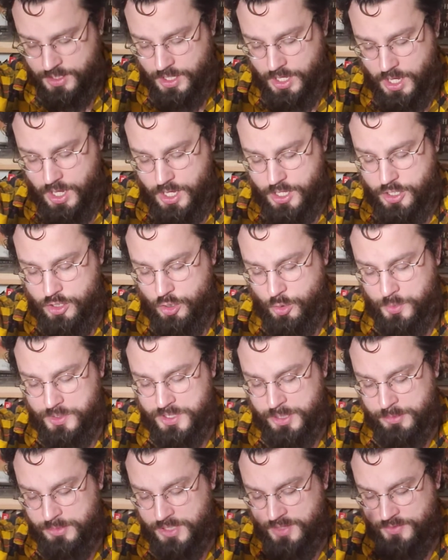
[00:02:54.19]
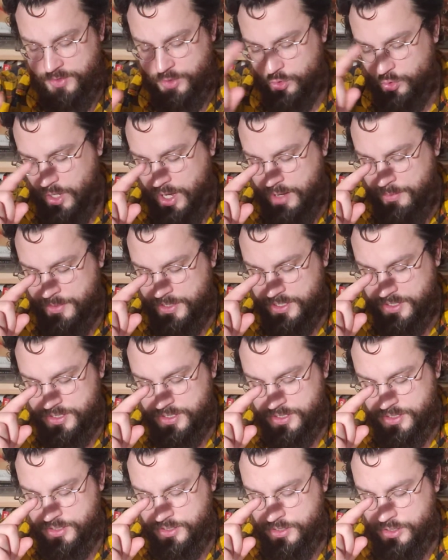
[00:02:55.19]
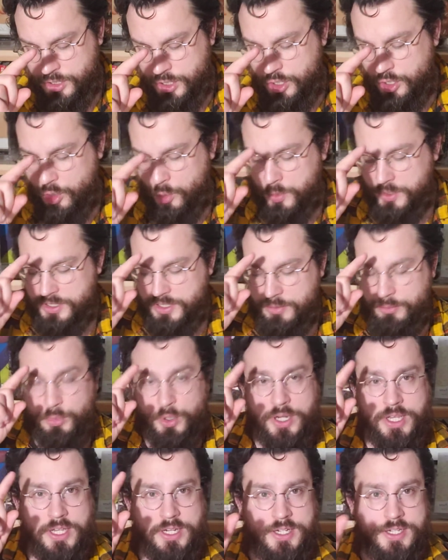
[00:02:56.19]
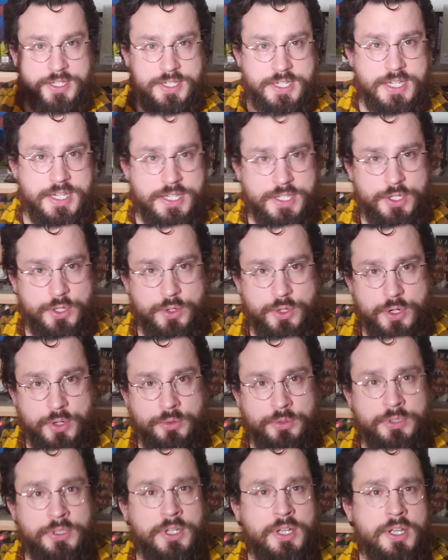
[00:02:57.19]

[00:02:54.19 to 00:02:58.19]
uh, you don't want them leaving droppings. You don't want them bringing disease, do you?